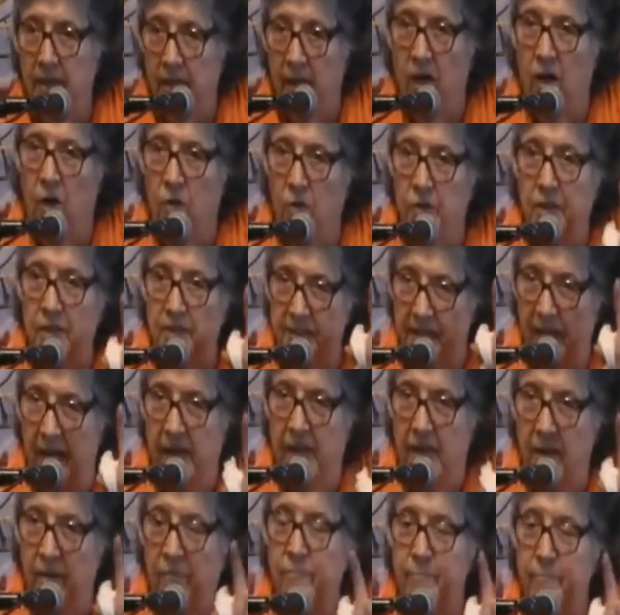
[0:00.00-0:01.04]
on a
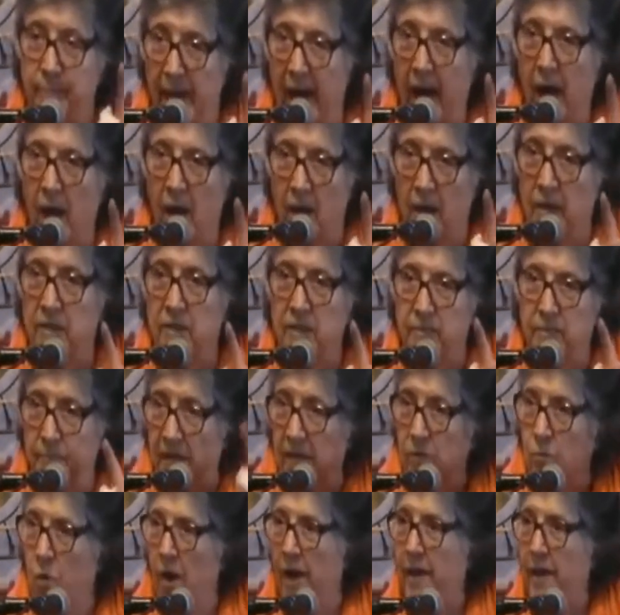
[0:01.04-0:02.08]
day of balance,
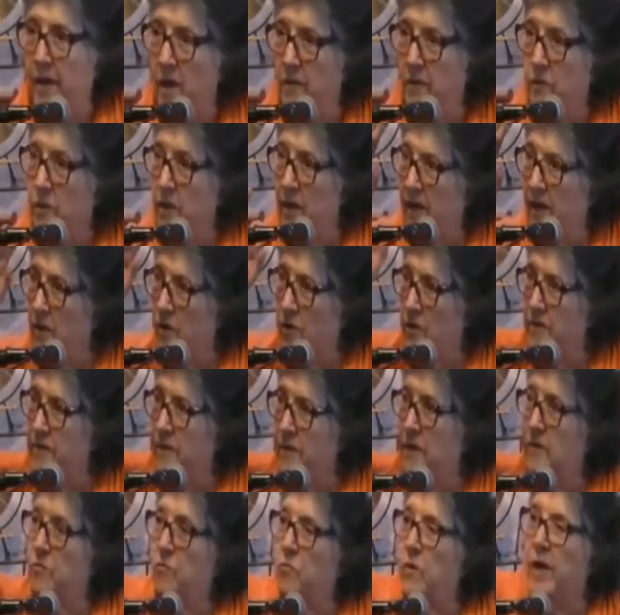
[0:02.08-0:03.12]
be way over here and
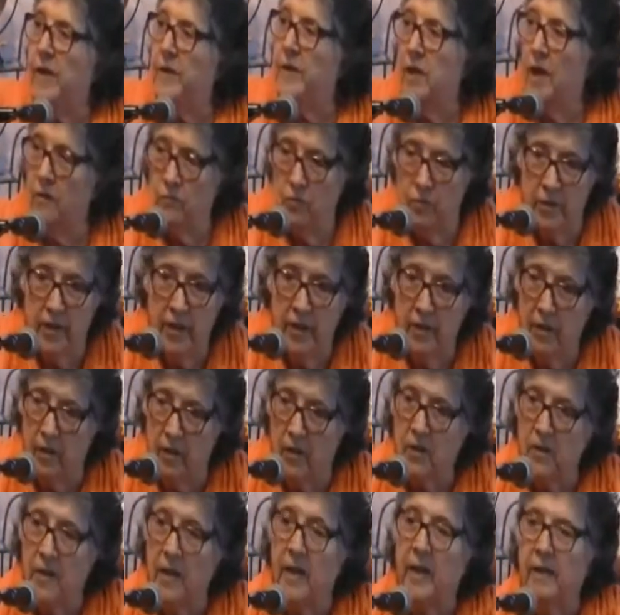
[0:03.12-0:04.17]
then run over
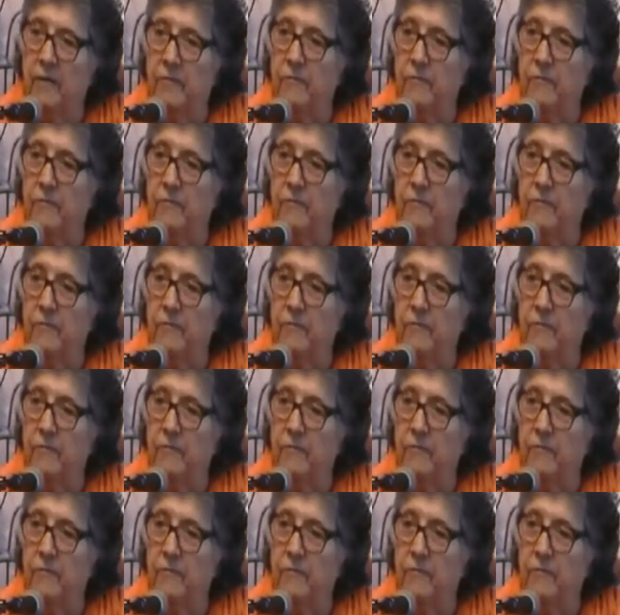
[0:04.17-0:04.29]
here